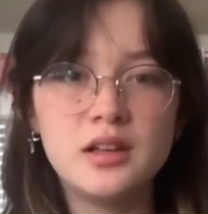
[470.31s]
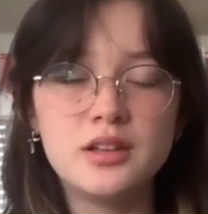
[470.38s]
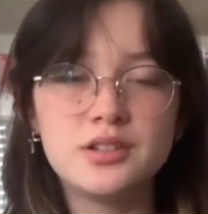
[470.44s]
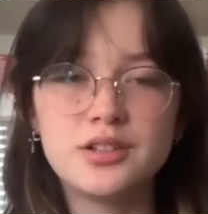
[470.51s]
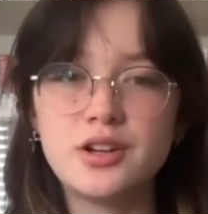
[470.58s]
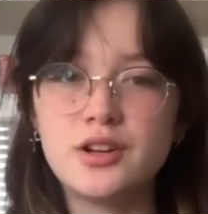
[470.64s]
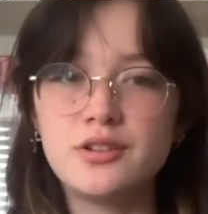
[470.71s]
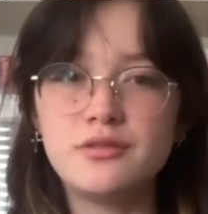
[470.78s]

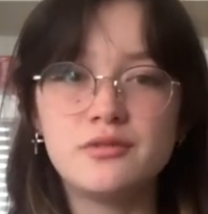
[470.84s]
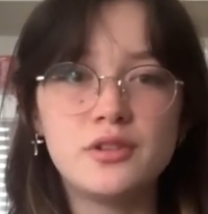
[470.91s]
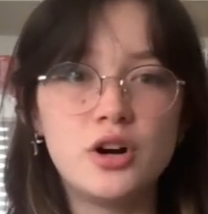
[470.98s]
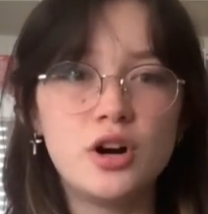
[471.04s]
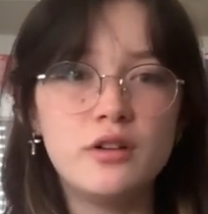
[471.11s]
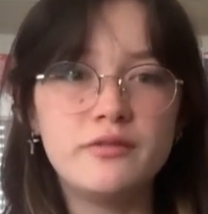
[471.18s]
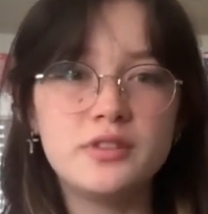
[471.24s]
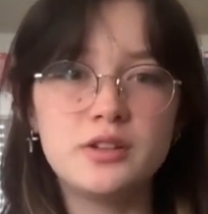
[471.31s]
So
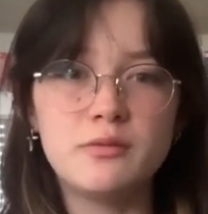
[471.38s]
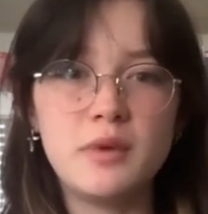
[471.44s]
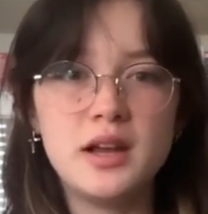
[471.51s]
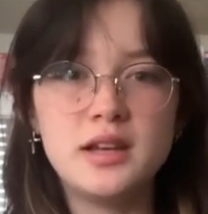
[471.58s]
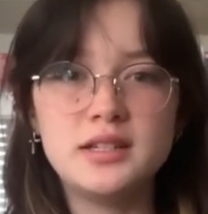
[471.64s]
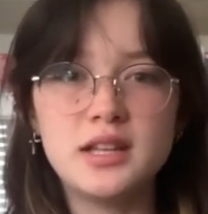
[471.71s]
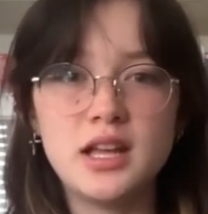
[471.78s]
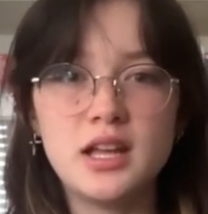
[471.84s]
hopefully one
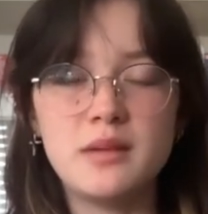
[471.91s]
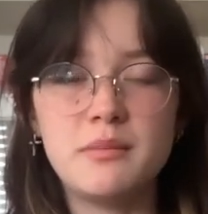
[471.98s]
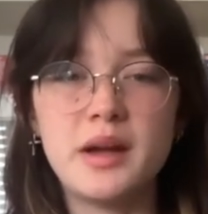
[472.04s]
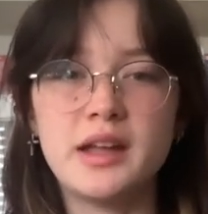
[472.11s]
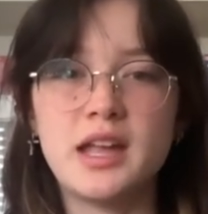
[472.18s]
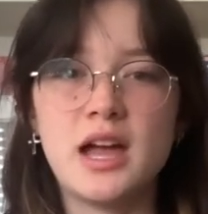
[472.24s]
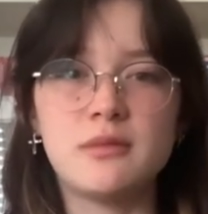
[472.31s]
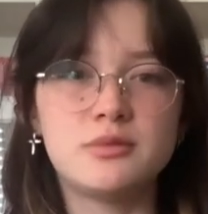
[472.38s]
day my
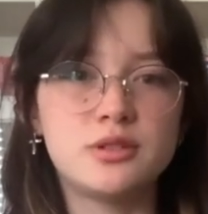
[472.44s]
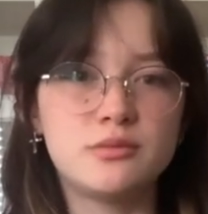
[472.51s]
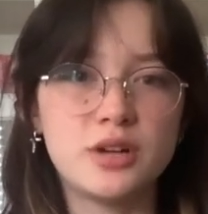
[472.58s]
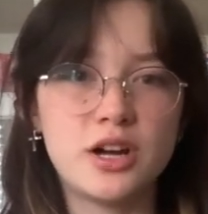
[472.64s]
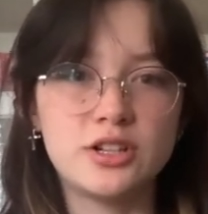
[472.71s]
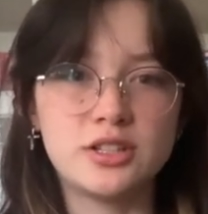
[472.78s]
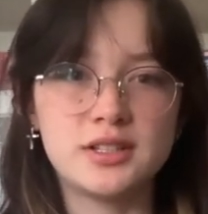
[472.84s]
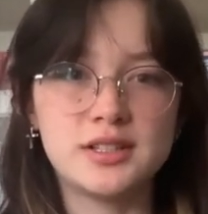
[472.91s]
capstone
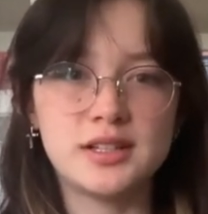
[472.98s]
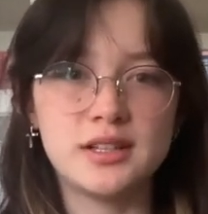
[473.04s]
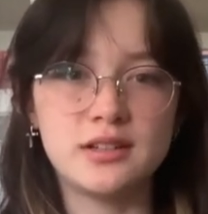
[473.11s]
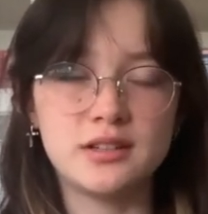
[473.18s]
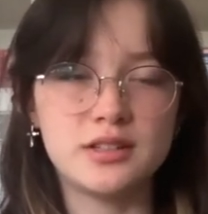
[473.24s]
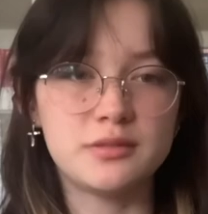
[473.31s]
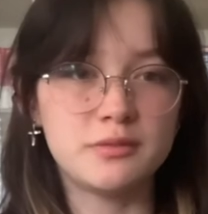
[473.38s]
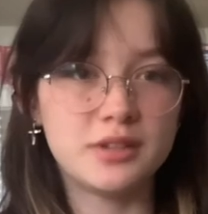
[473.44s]
project
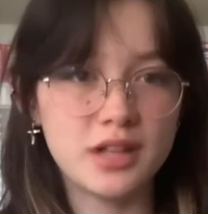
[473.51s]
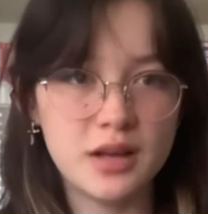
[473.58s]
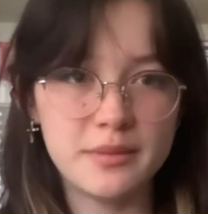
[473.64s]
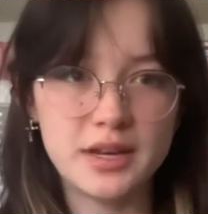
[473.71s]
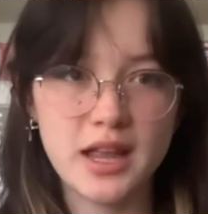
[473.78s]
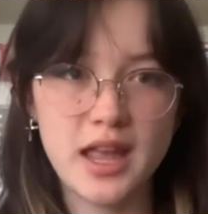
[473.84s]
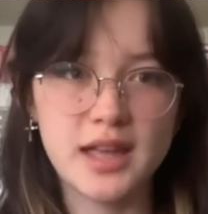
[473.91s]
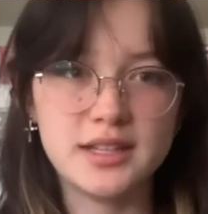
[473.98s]
skills will come
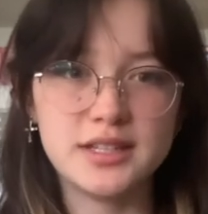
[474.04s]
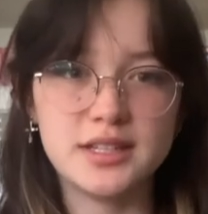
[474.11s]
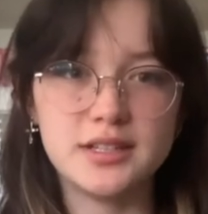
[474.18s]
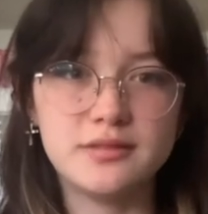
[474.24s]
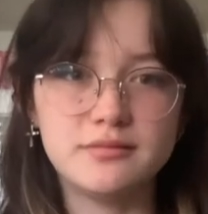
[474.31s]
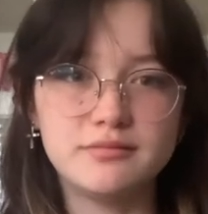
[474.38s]
in handy.